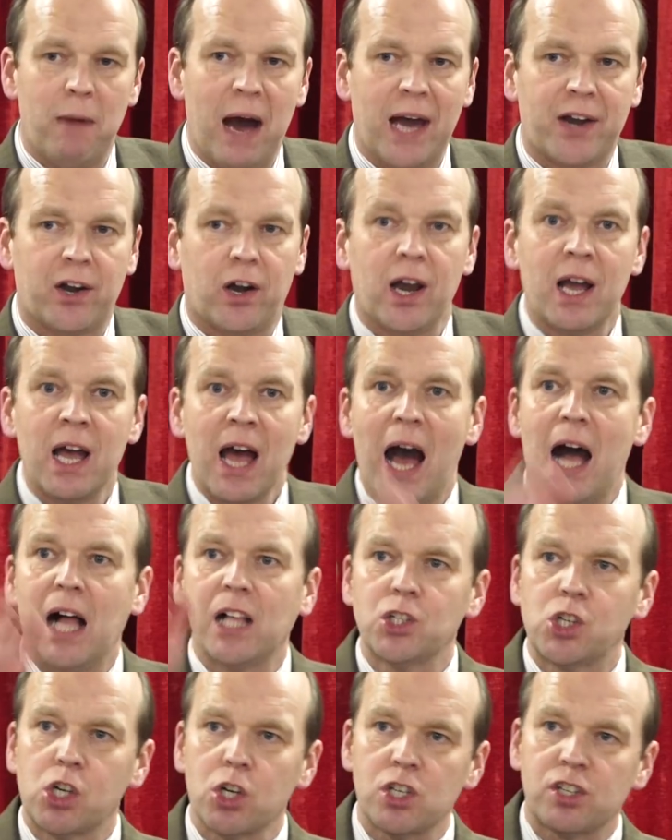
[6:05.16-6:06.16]
matter,
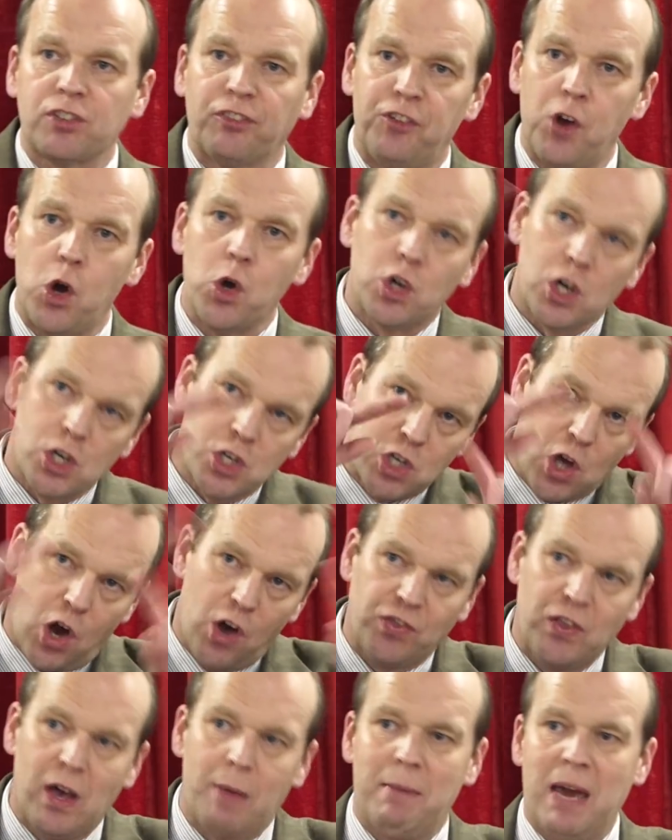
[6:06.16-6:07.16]
I'll just focus
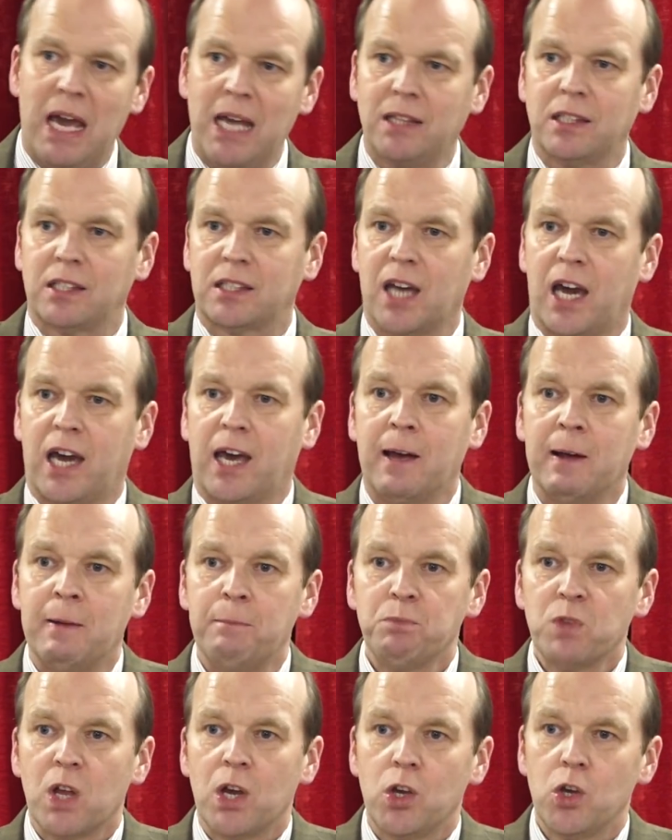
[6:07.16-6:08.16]
on the main thing,
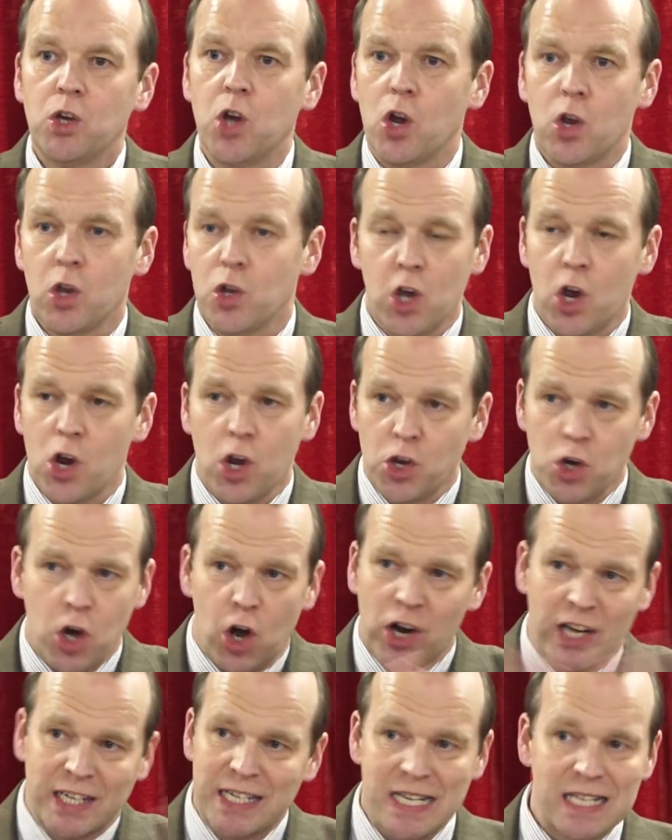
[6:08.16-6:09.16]
you're, you're,
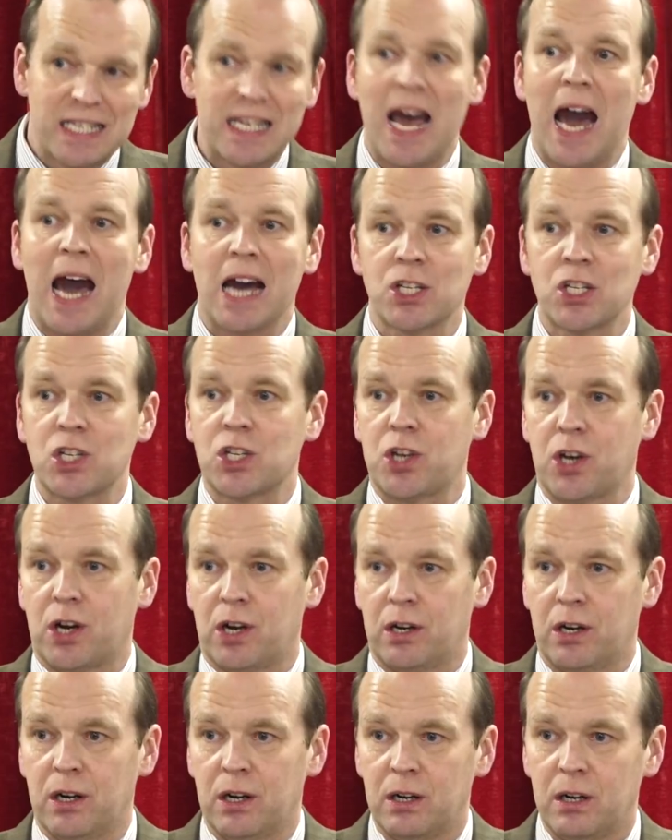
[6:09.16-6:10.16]
you're a
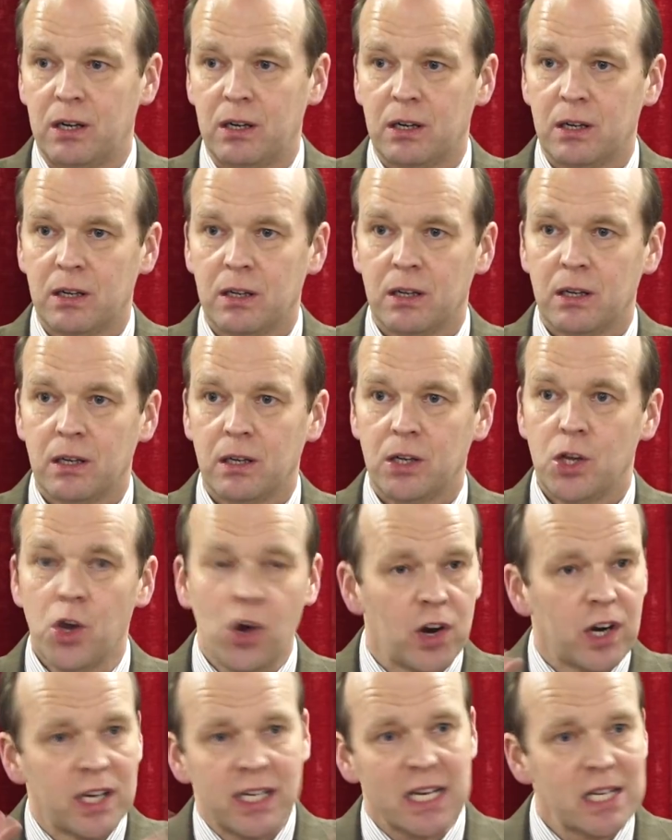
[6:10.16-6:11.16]
disaster.
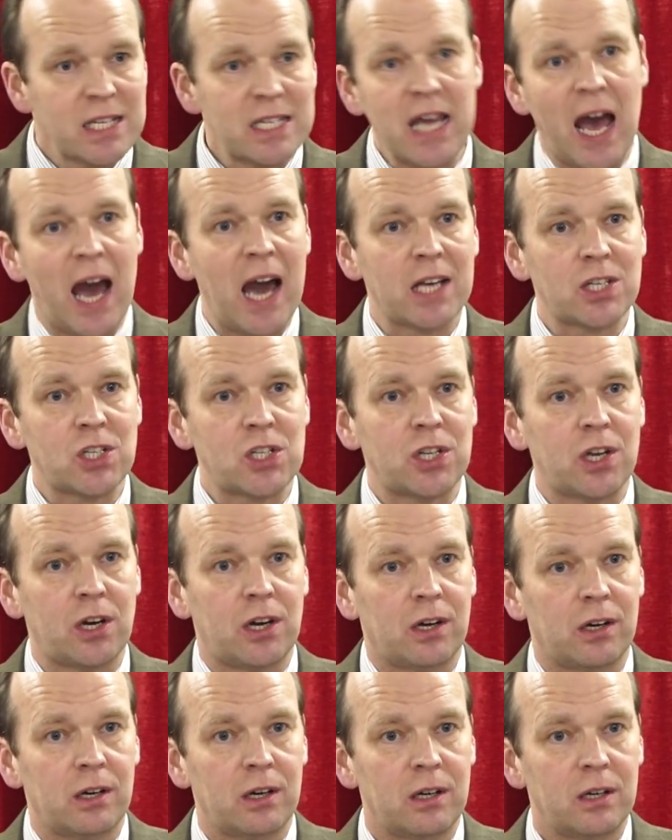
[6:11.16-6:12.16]
You're a
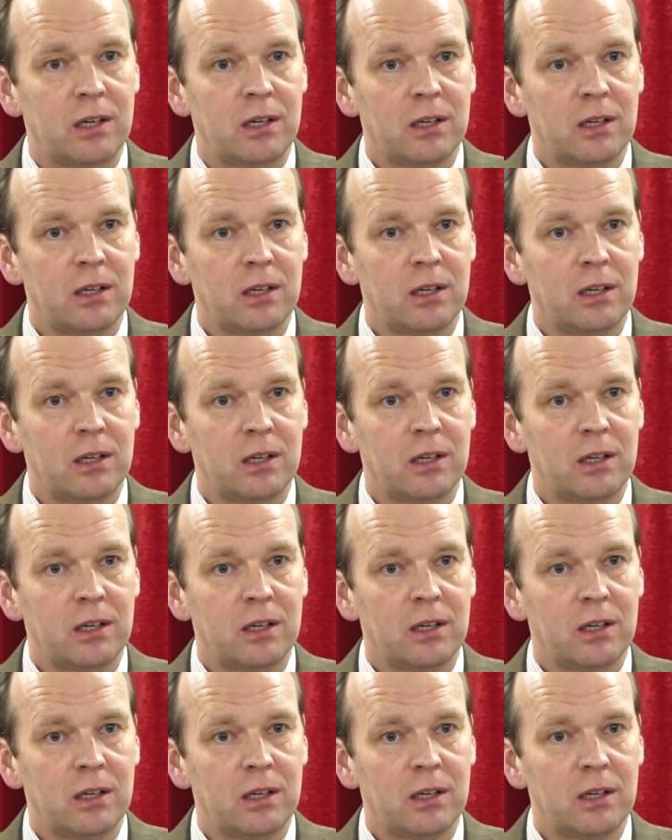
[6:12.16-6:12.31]
disaster.